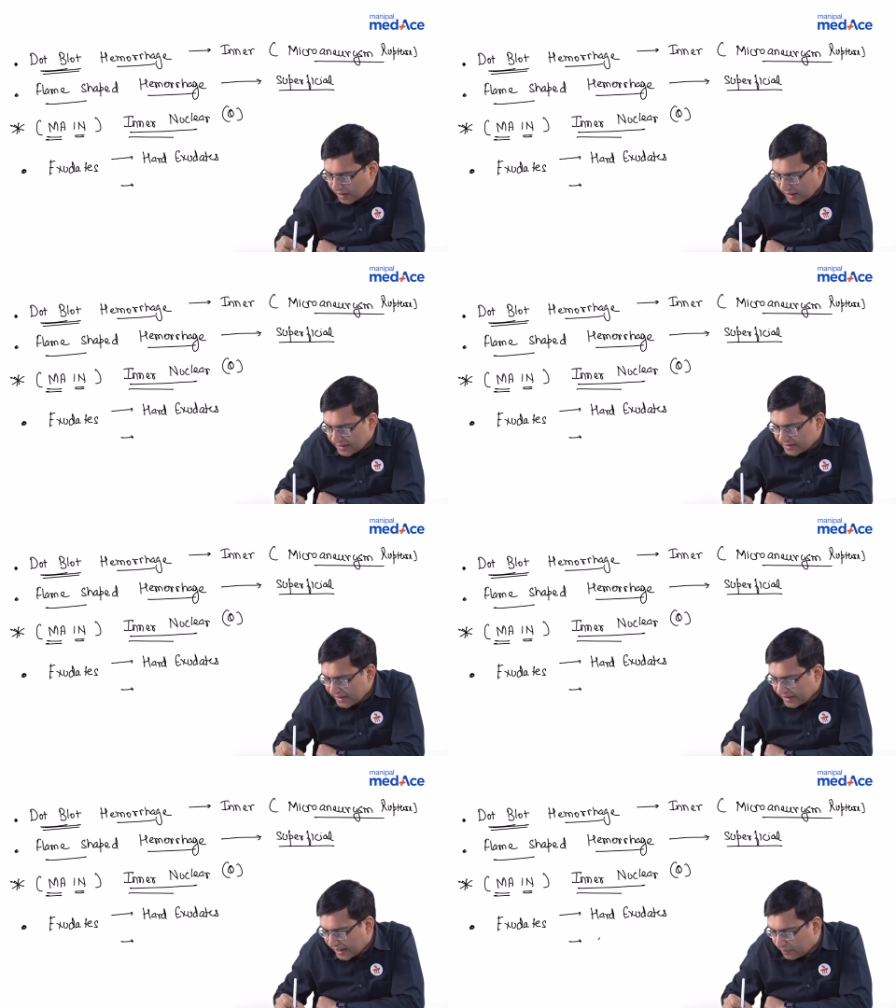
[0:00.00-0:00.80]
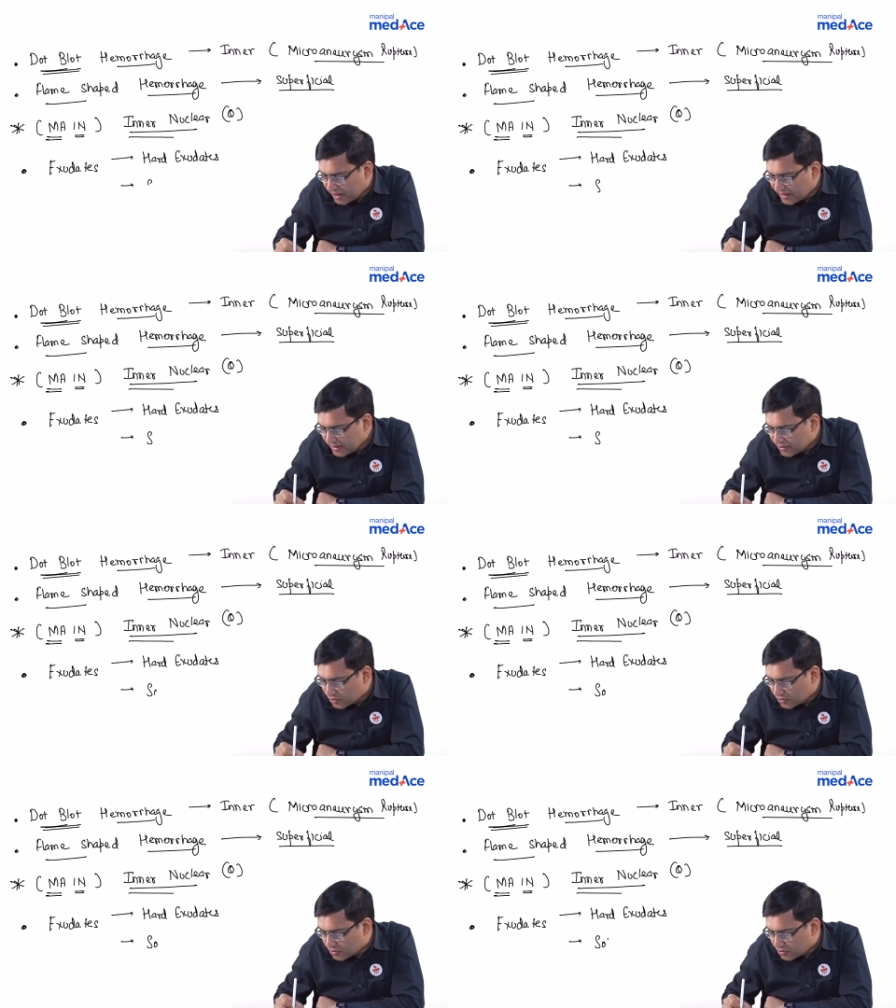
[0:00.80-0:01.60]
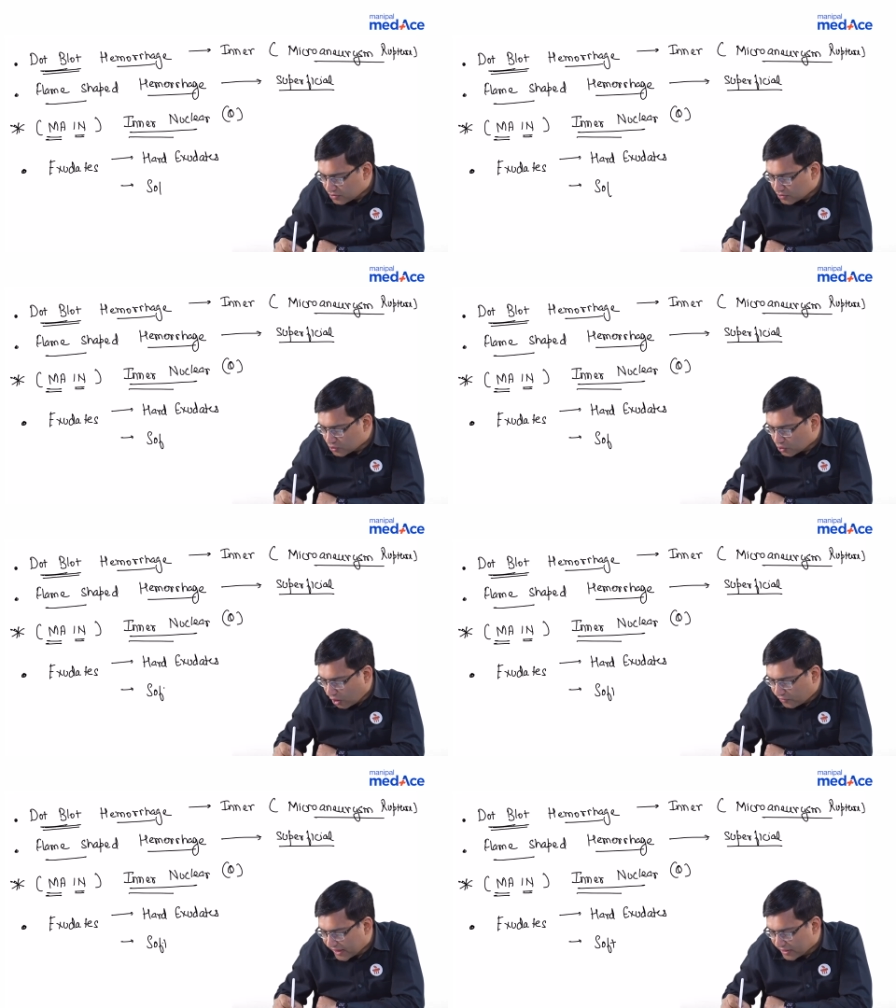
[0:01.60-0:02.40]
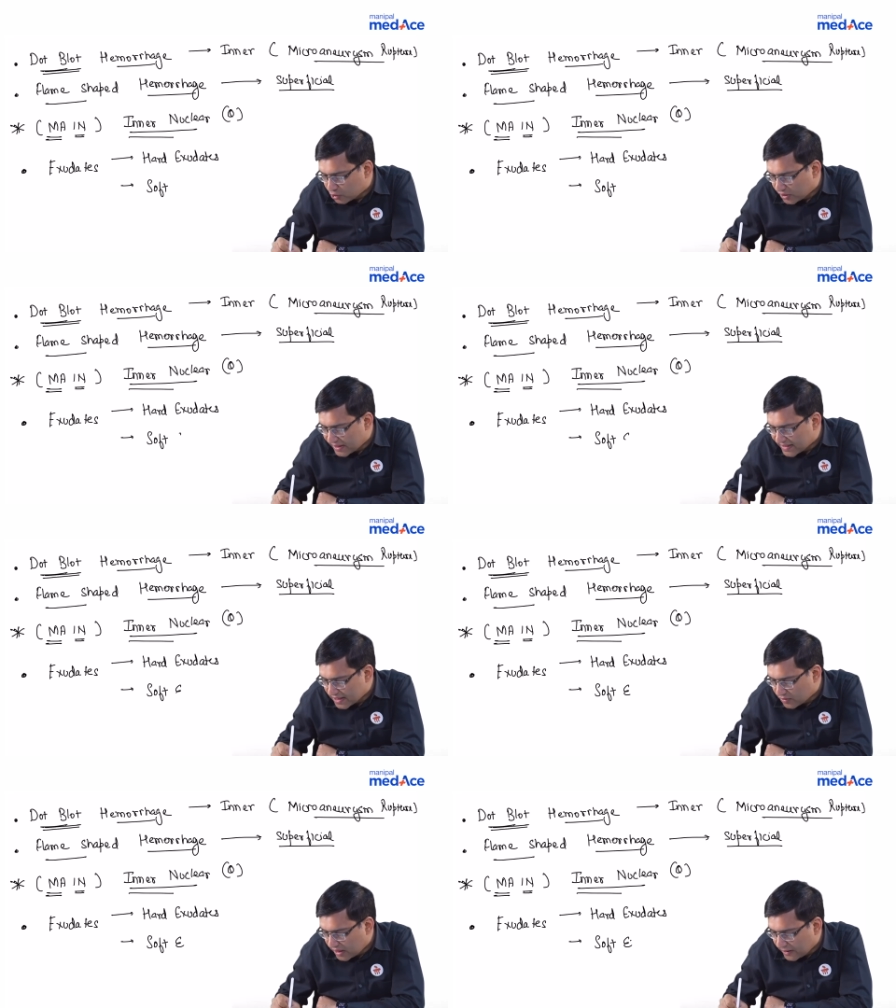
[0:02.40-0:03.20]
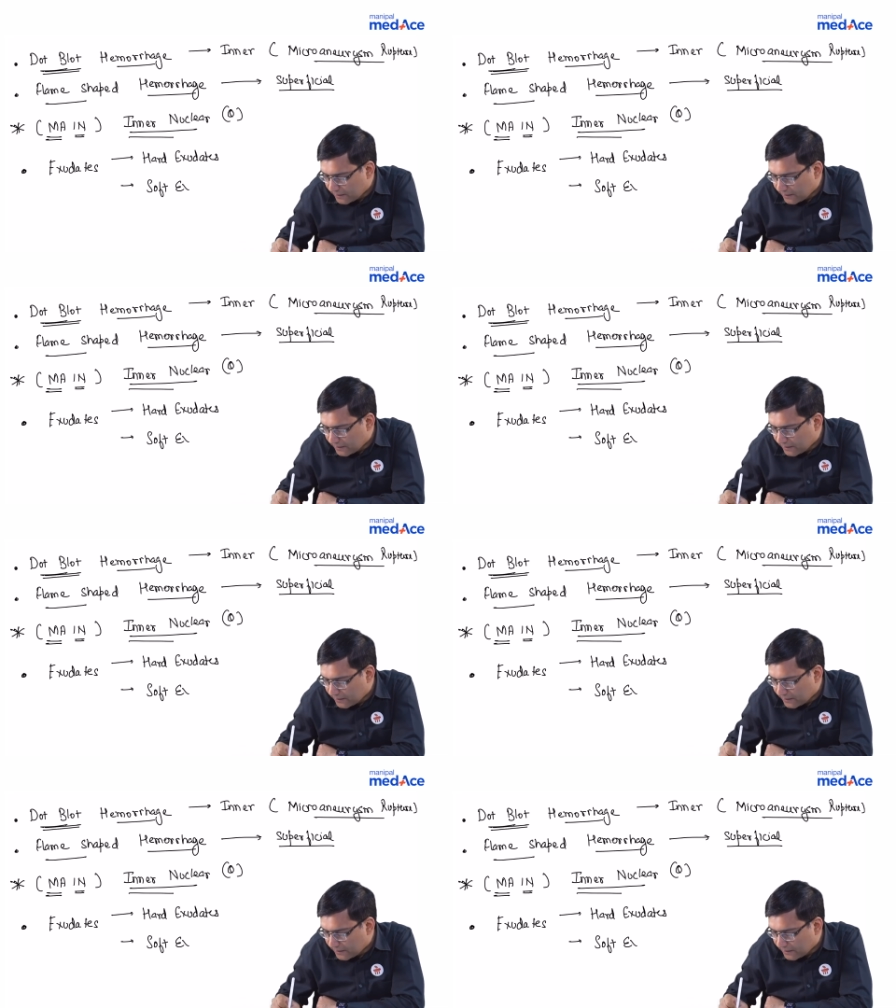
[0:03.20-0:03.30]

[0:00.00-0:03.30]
and they can be the soft exudates as well.